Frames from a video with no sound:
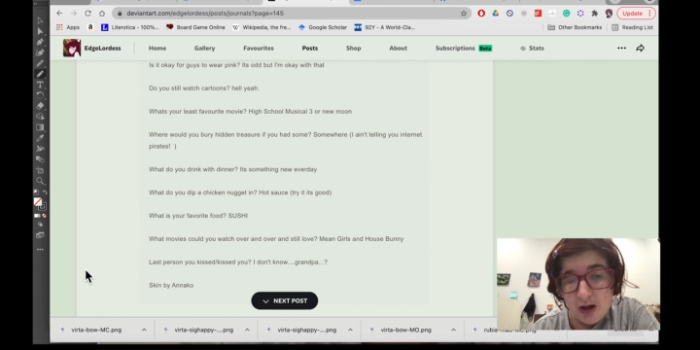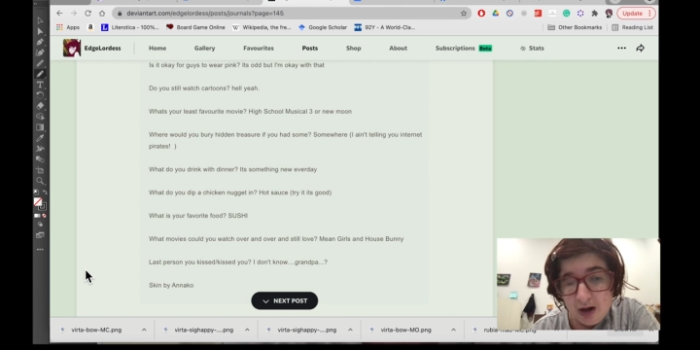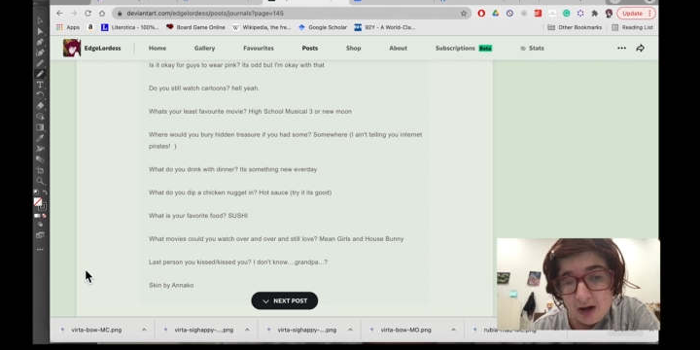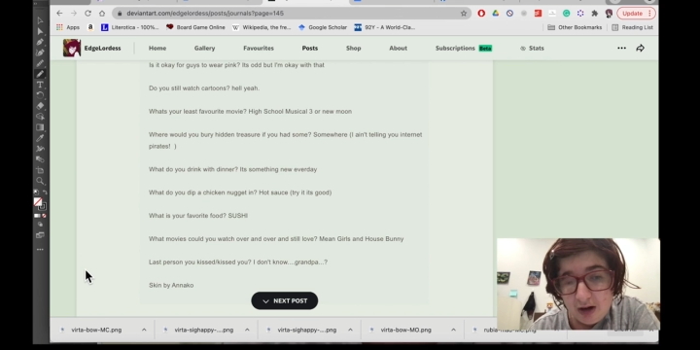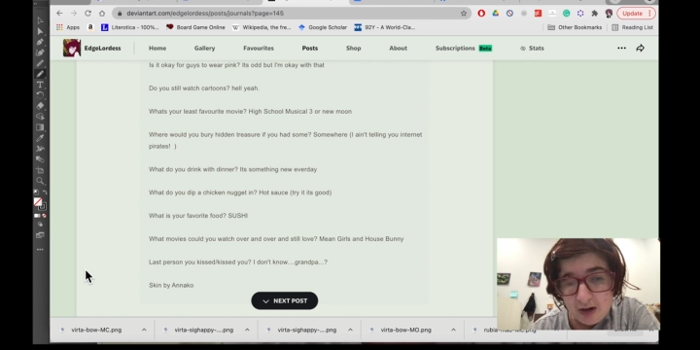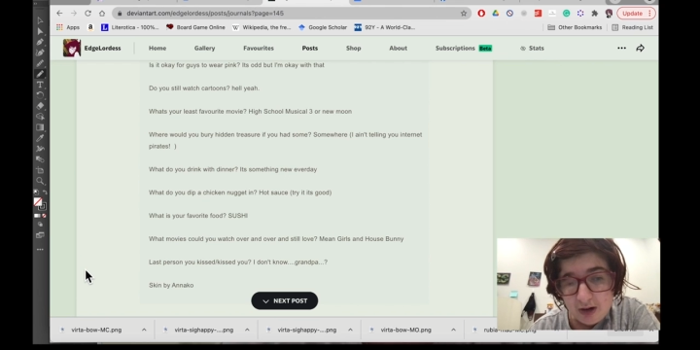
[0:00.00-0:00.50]

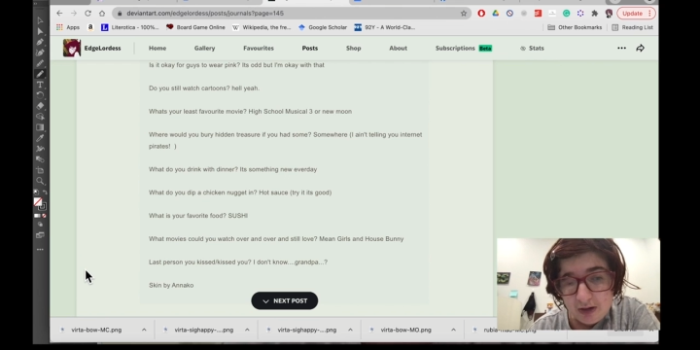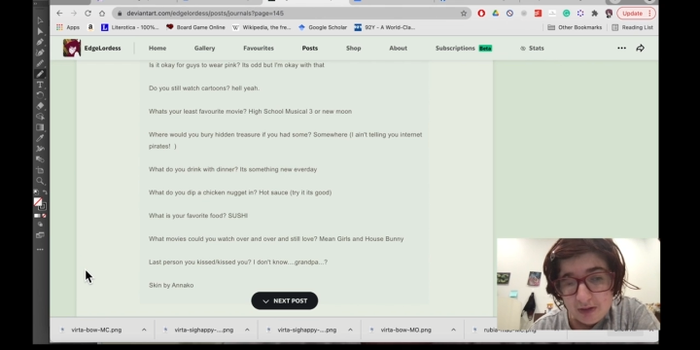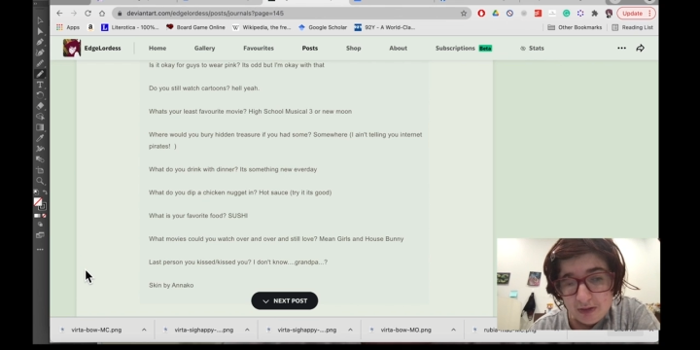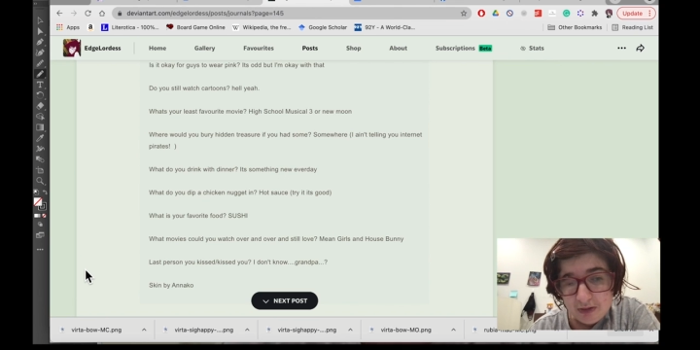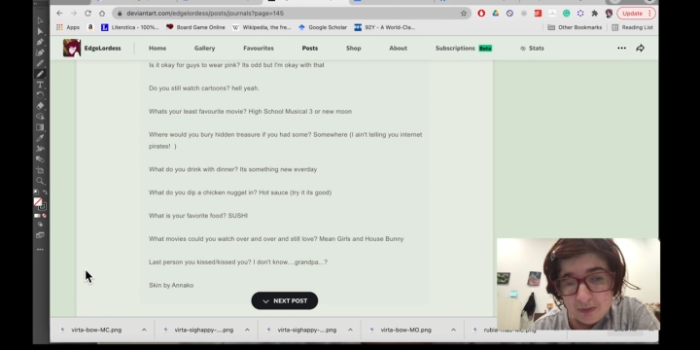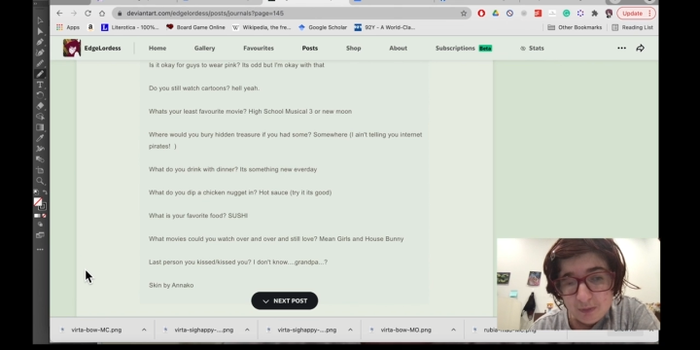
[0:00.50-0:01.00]

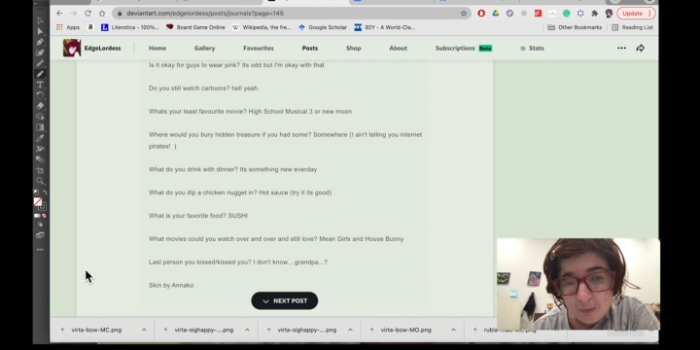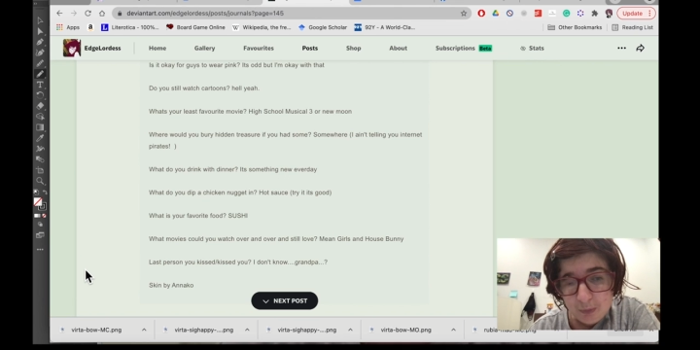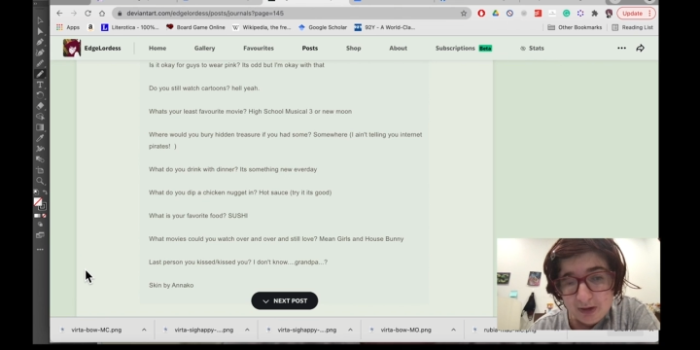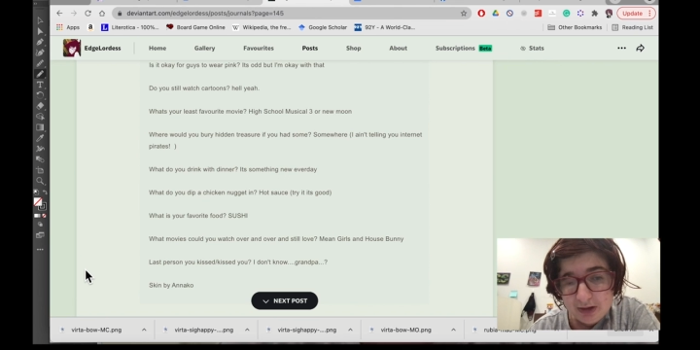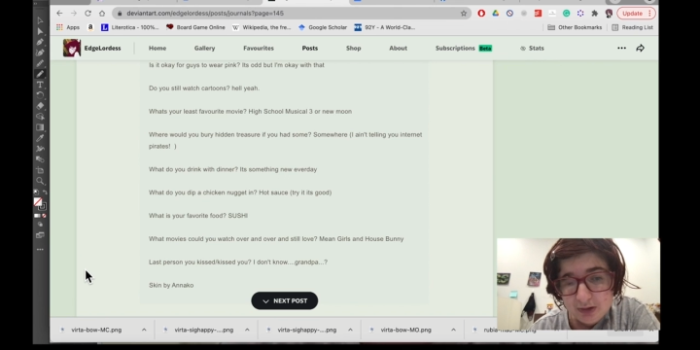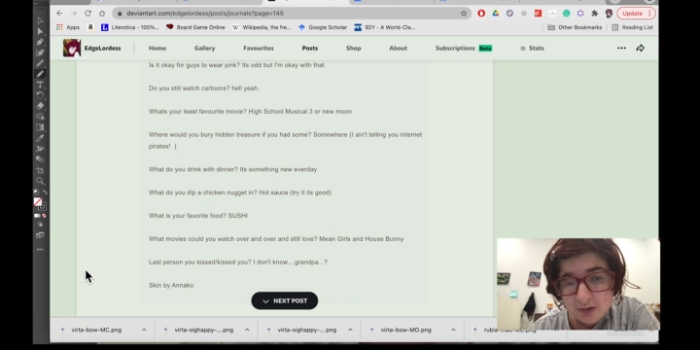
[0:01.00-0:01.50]

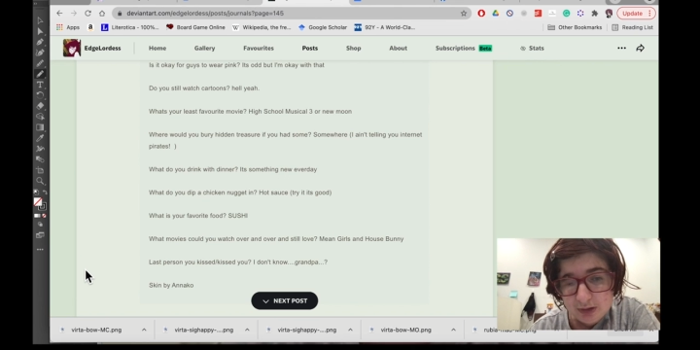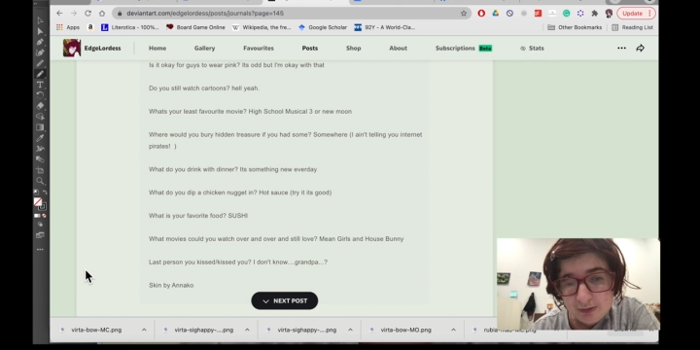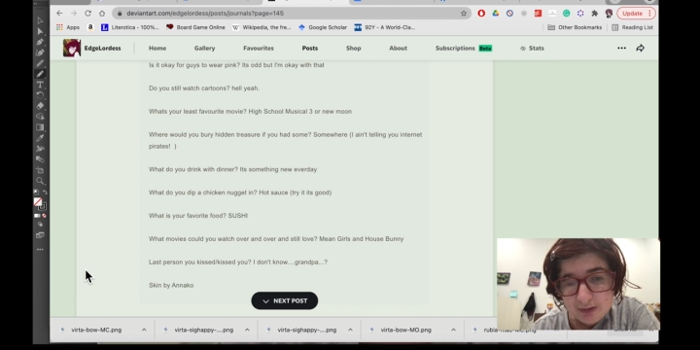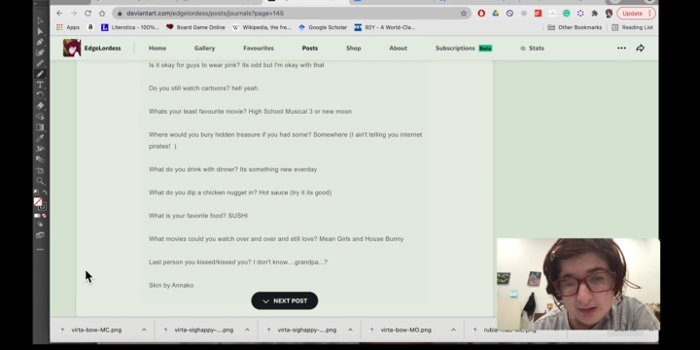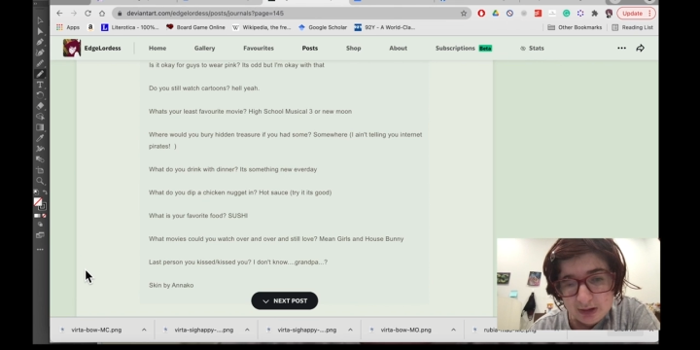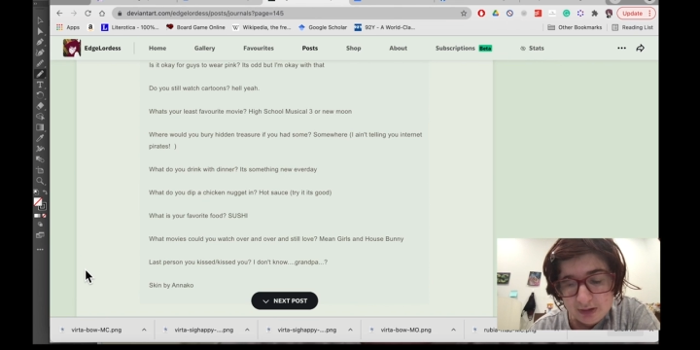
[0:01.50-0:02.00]
What do you drink
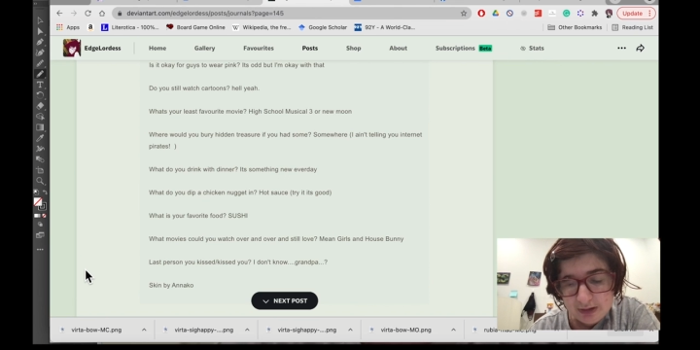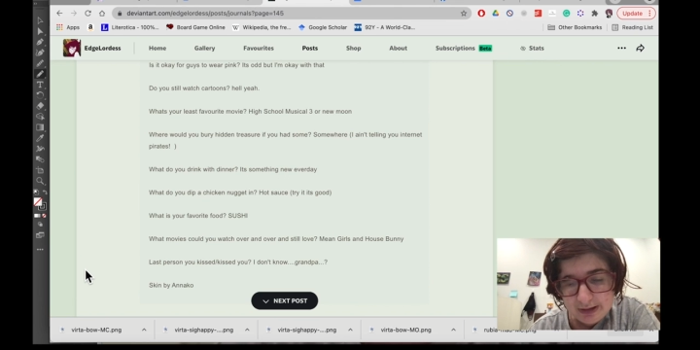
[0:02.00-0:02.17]
for dinner?